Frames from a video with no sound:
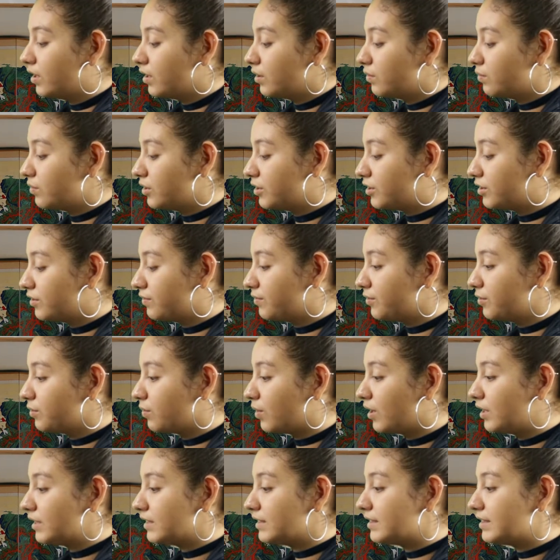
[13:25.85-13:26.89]
Which if you
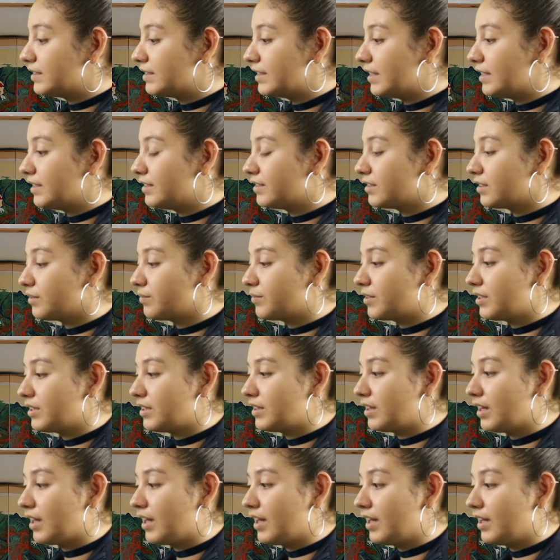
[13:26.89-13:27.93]
want to say something
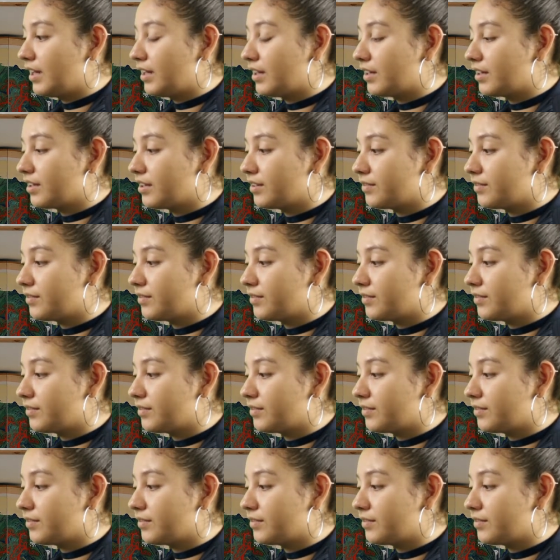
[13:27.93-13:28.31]
like